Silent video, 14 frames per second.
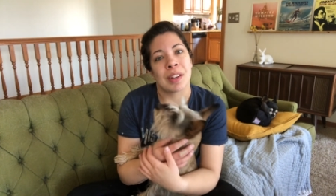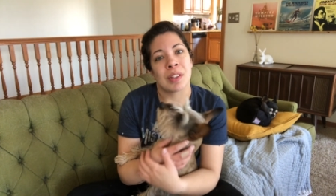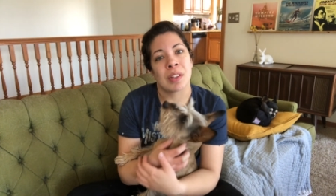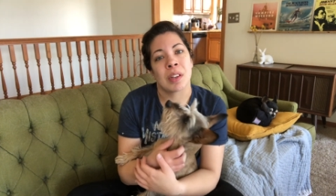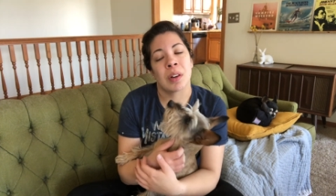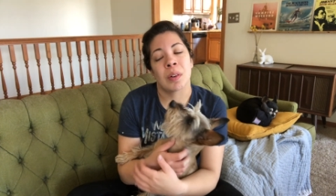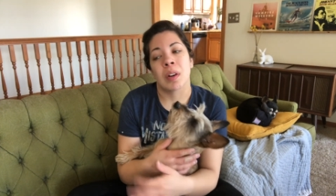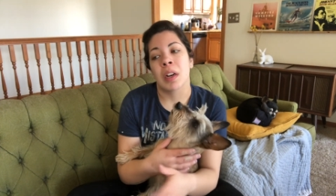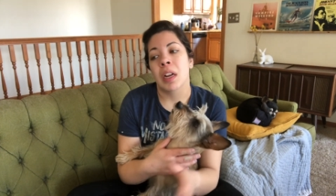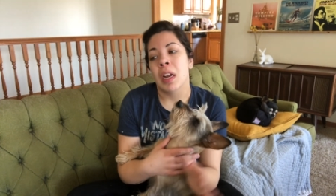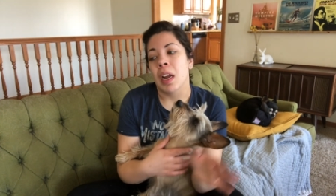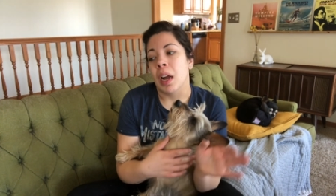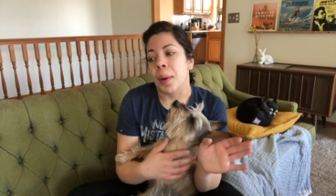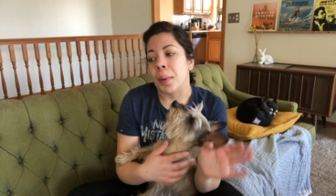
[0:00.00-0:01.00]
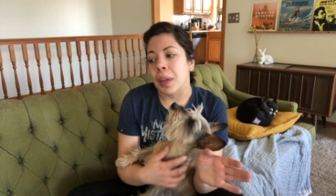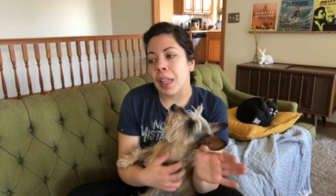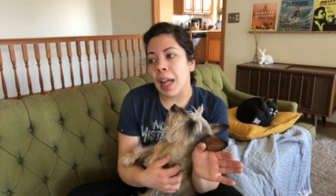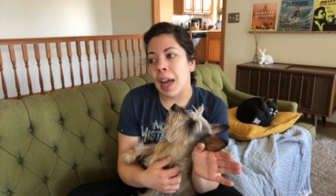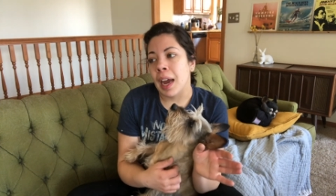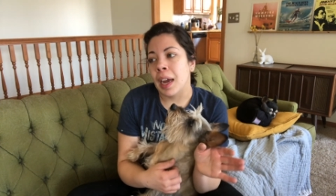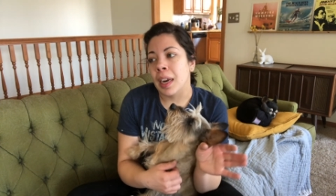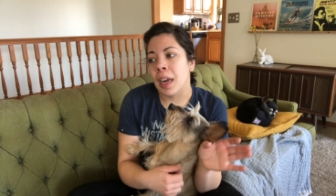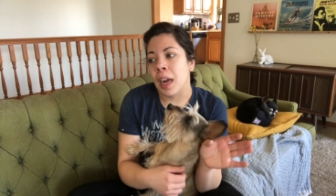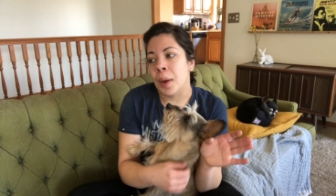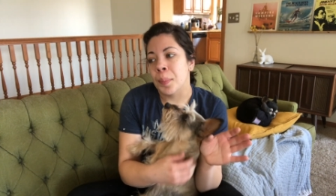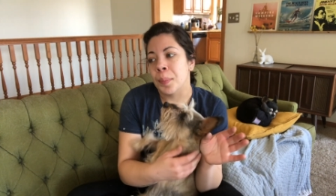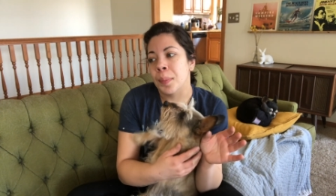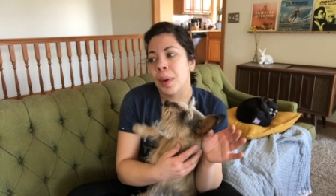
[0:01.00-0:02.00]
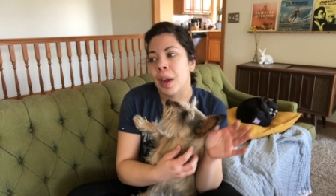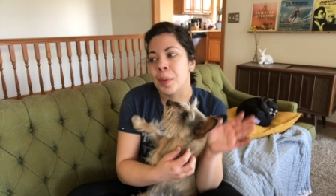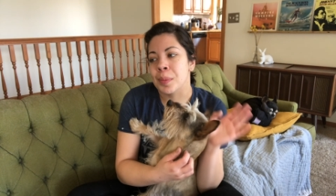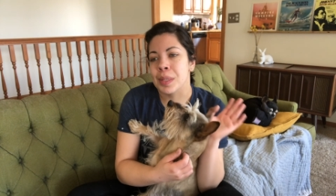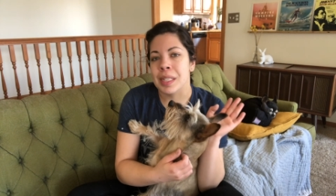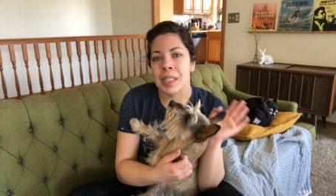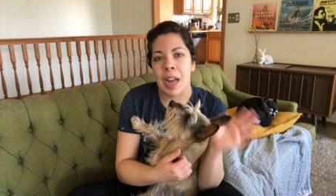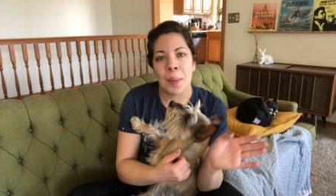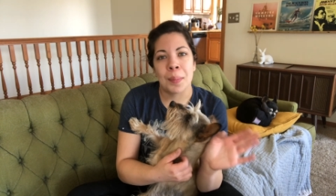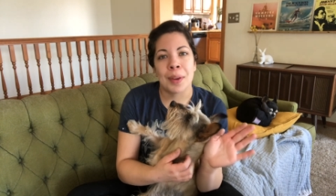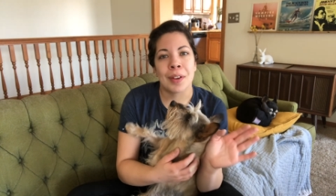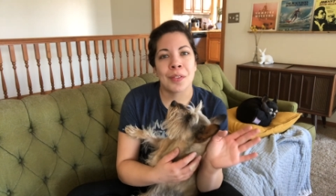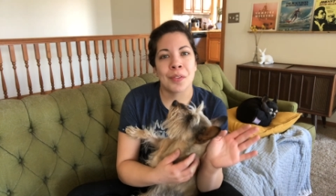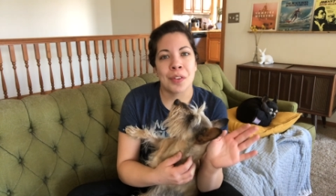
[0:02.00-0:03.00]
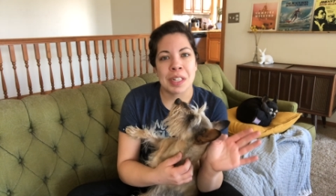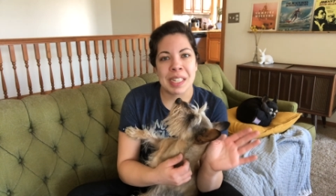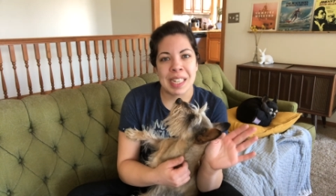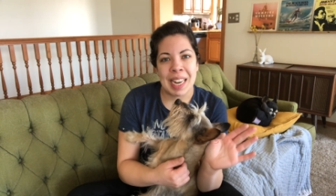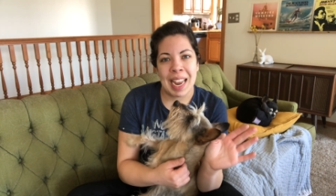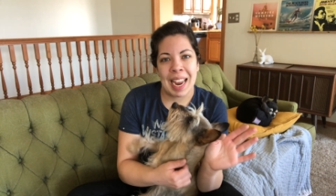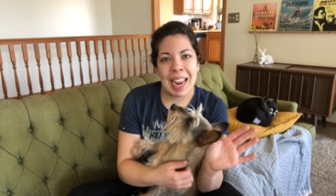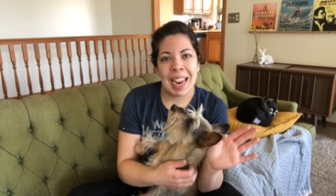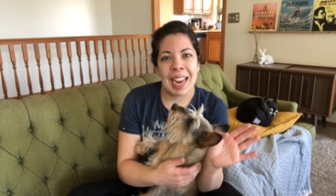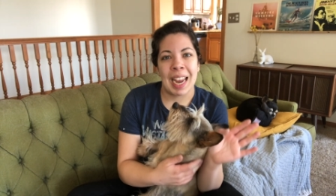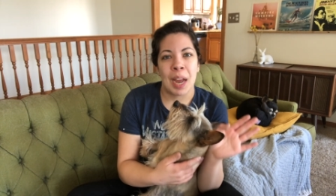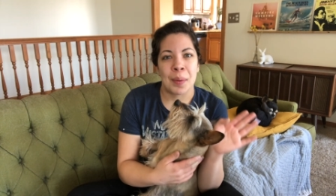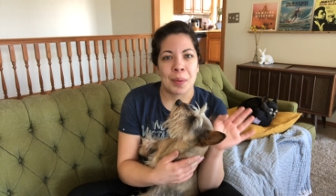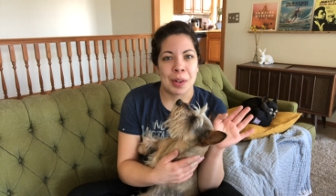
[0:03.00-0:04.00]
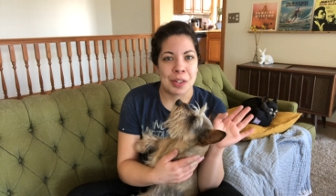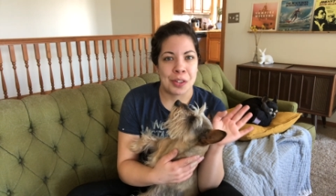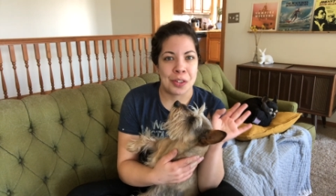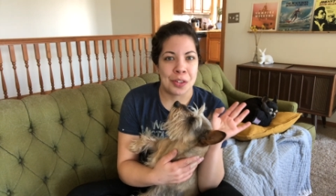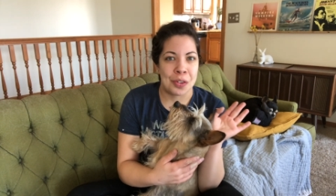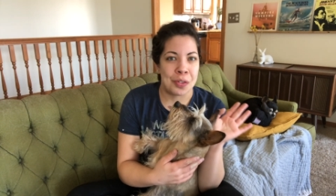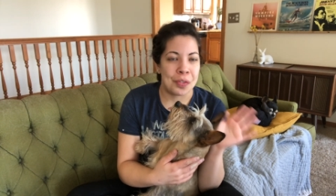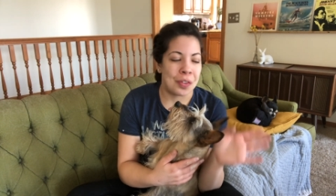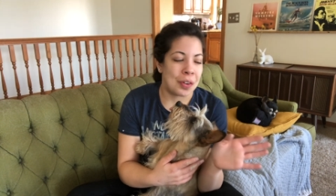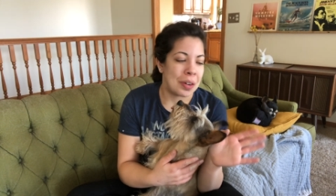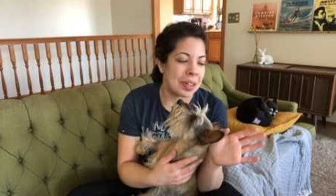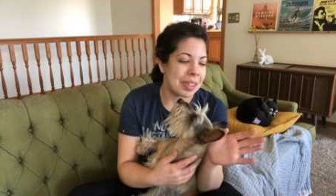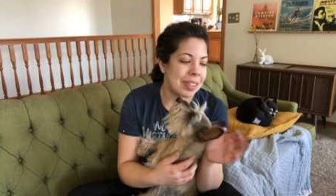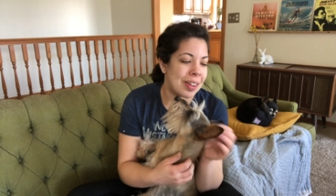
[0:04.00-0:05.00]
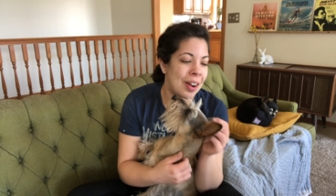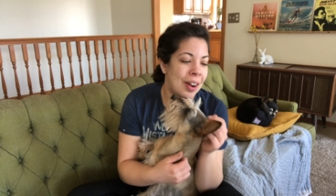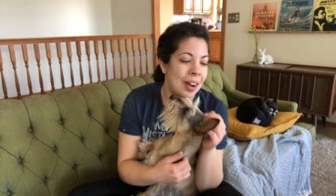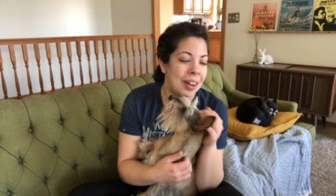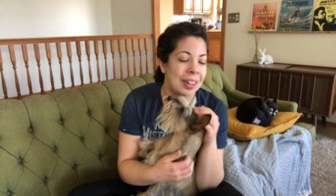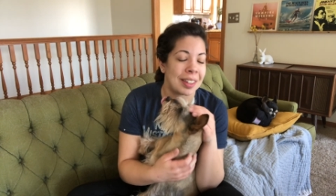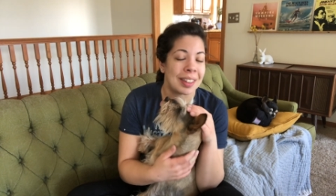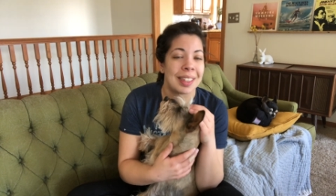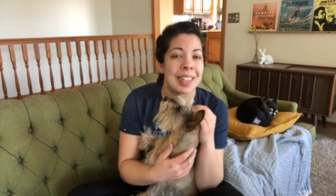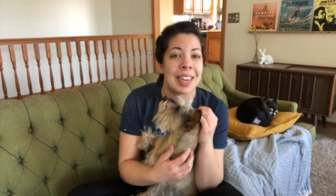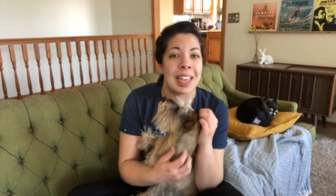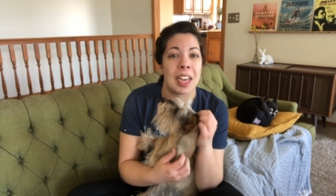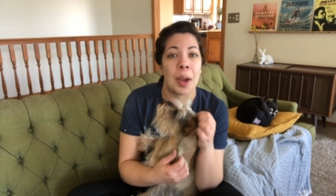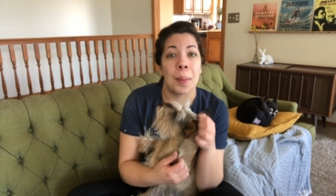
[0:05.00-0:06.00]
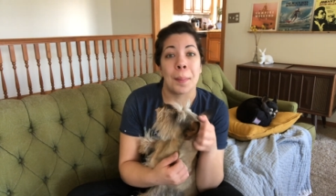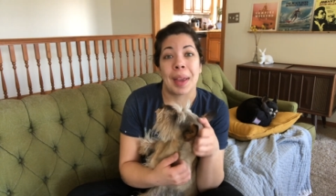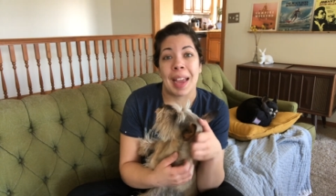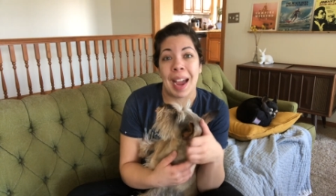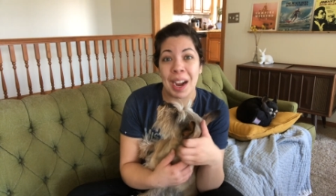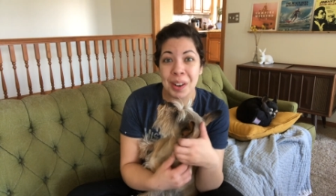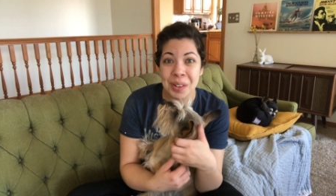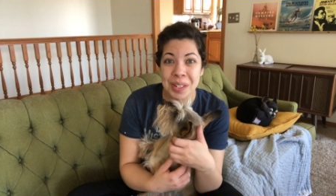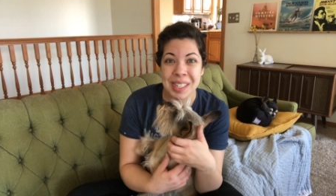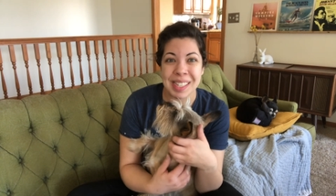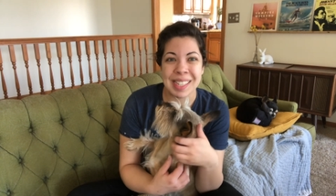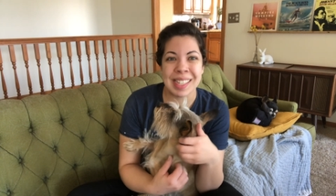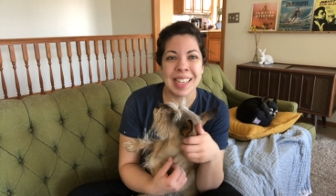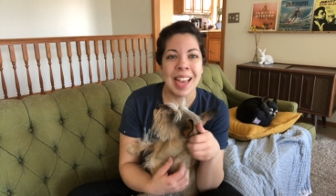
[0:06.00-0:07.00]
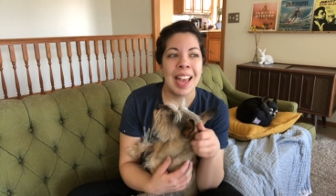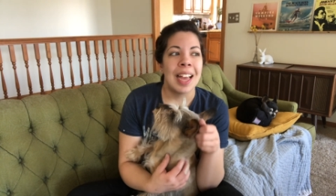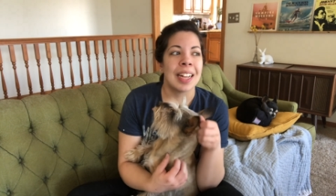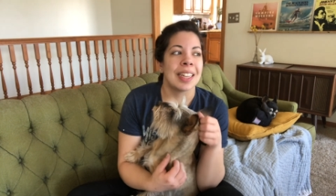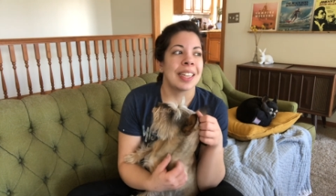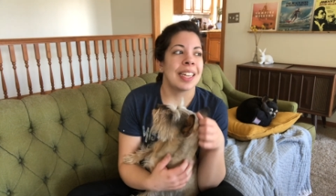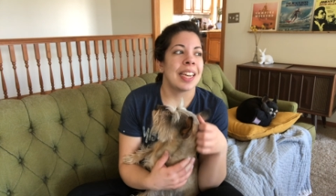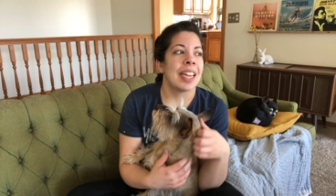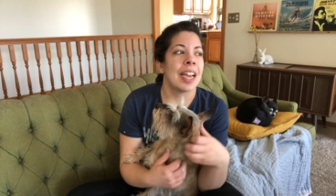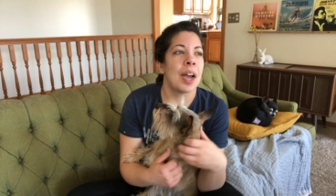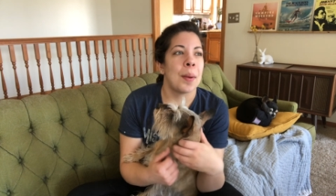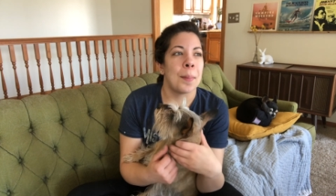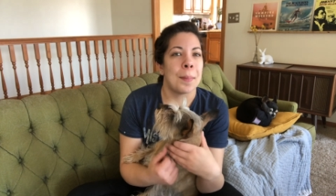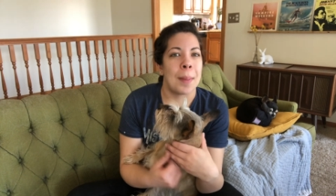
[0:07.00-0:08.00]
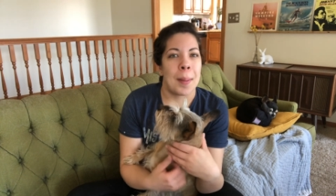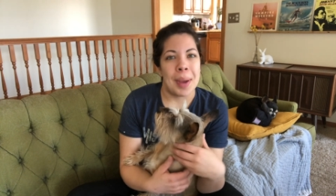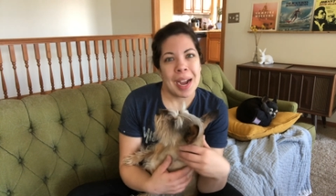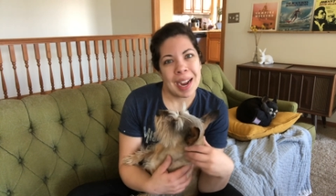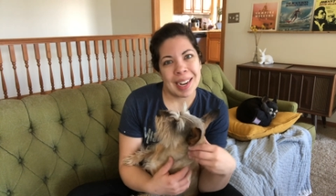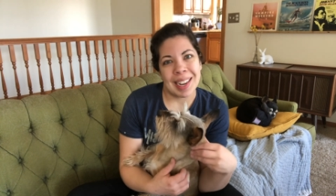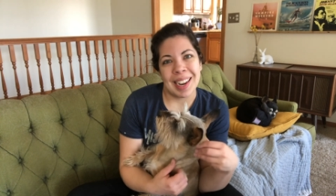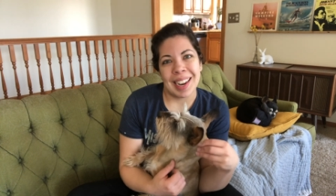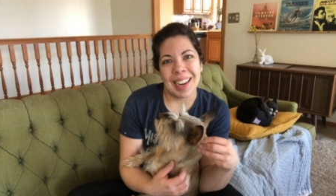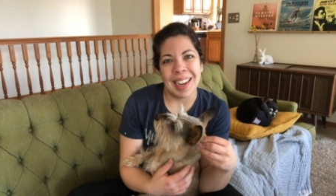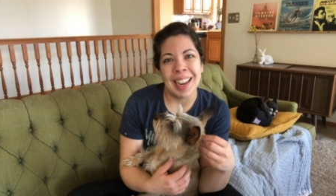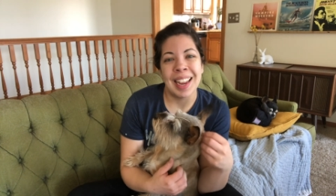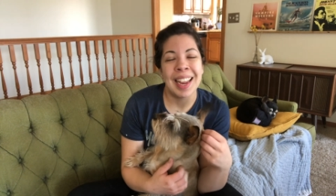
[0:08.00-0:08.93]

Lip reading: So I'm glad I'm stopping for today. I'm going to focus on cleaning up my house, cleaning up my body,